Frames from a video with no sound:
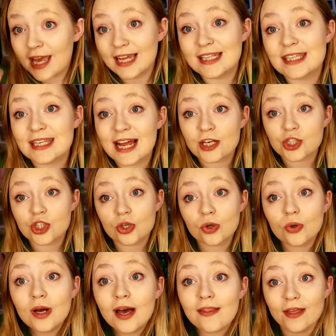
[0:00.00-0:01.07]

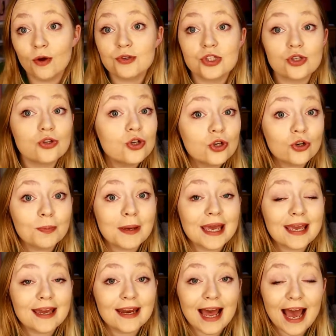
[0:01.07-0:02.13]
international, they also do
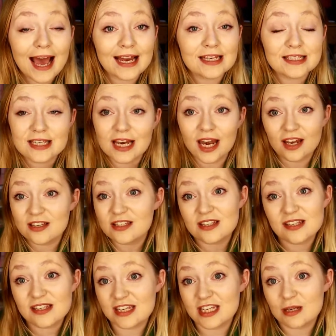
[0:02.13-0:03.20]
European and London
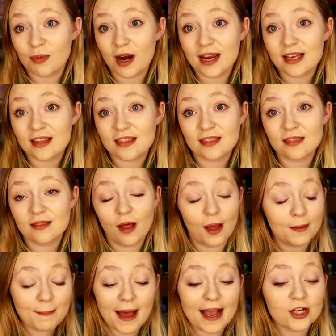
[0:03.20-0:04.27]
city break
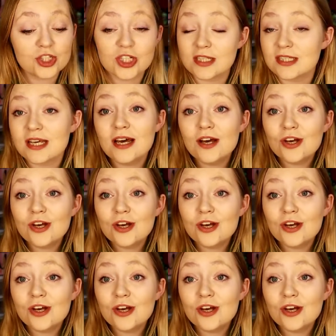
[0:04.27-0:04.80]
like packages.